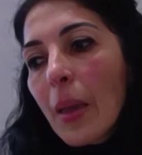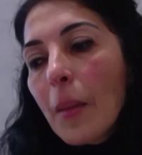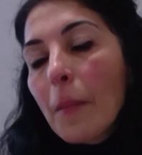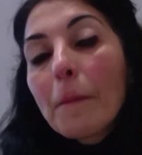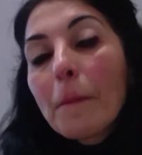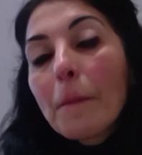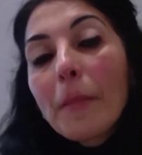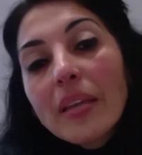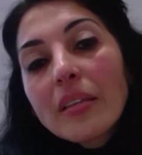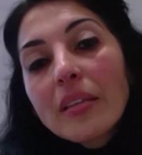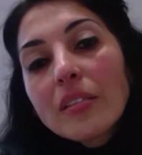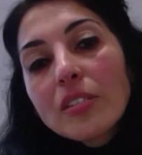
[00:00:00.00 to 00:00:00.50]

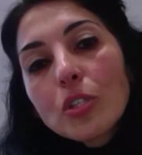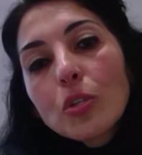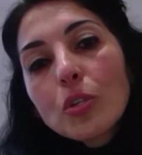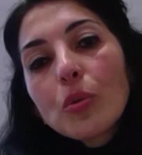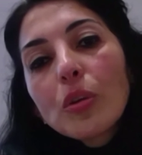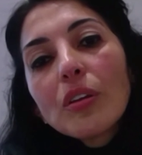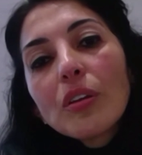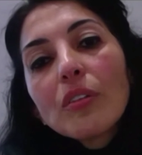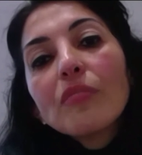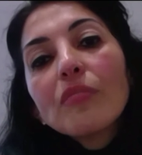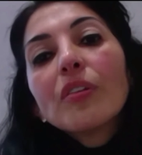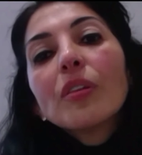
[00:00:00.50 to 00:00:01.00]
makes you
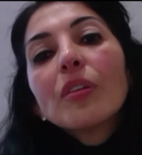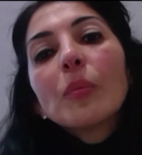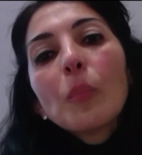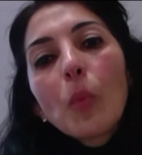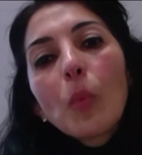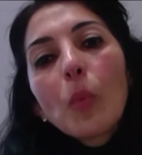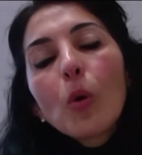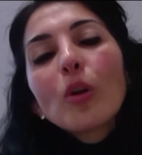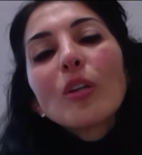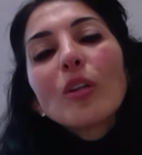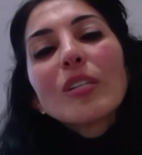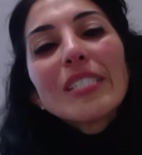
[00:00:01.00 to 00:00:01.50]
even
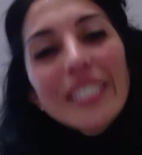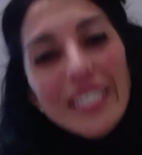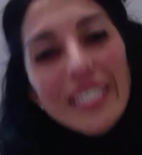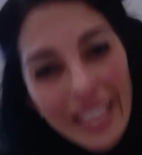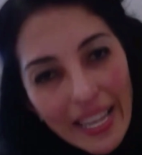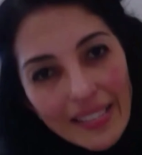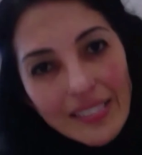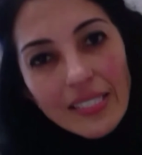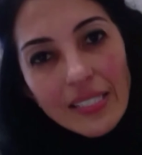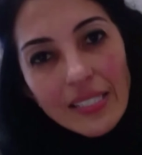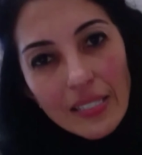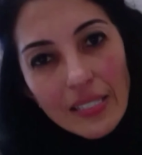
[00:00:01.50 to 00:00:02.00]
more
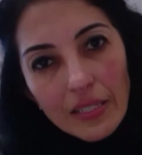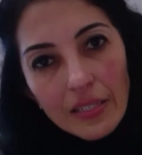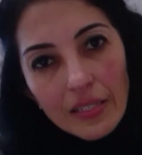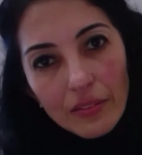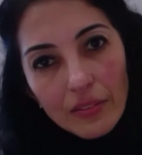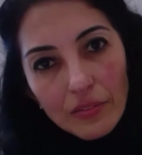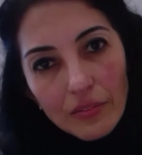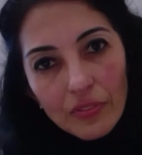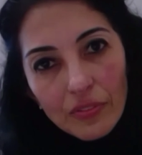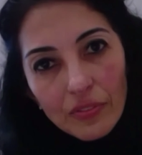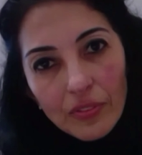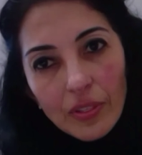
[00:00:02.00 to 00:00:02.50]

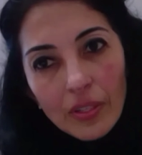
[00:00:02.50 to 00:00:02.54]
sensitive